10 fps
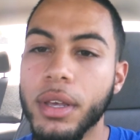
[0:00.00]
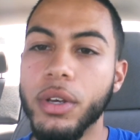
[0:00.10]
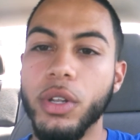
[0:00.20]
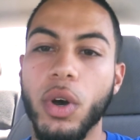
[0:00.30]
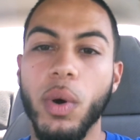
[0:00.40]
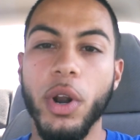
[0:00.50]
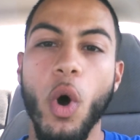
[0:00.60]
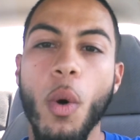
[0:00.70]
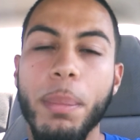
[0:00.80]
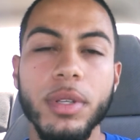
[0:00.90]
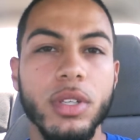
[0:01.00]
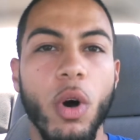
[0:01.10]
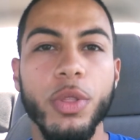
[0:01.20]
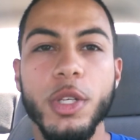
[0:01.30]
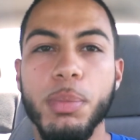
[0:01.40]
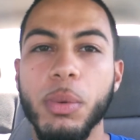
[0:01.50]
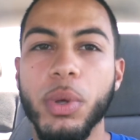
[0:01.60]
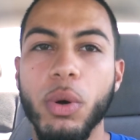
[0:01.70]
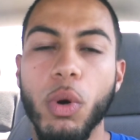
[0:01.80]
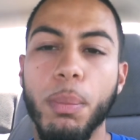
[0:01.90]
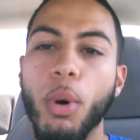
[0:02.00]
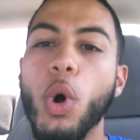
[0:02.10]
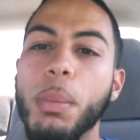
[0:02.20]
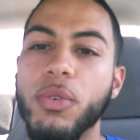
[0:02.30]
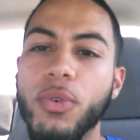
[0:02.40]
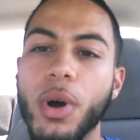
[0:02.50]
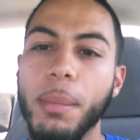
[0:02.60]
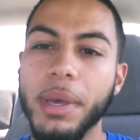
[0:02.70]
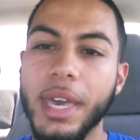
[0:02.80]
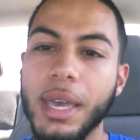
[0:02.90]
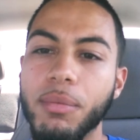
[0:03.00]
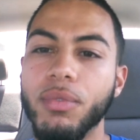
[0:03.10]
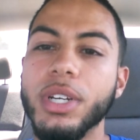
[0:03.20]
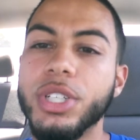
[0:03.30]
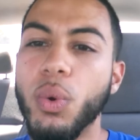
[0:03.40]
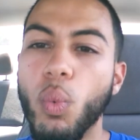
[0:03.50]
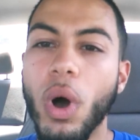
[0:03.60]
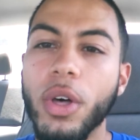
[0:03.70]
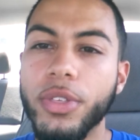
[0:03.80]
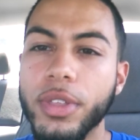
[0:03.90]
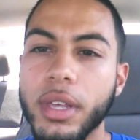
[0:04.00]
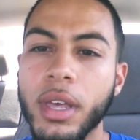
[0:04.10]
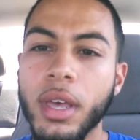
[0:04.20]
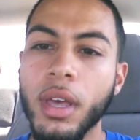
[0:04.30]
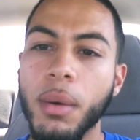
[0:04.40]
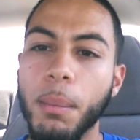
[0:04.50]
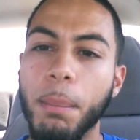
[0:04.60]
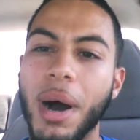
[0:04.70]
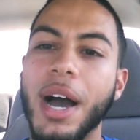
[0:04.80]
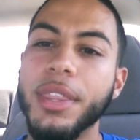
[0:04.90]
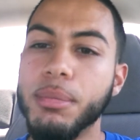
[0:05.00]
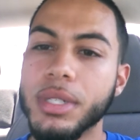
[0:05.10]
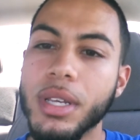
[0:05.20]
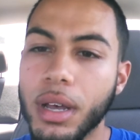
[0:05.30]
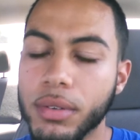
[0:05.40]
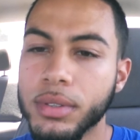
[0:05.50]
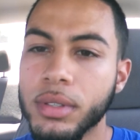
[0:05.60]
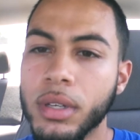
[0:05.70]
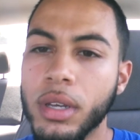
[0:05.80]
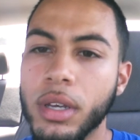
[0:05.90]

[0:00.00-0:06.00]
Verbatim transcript: You know, it opened to all these people that were poor before and became rich and wealthy by themselves.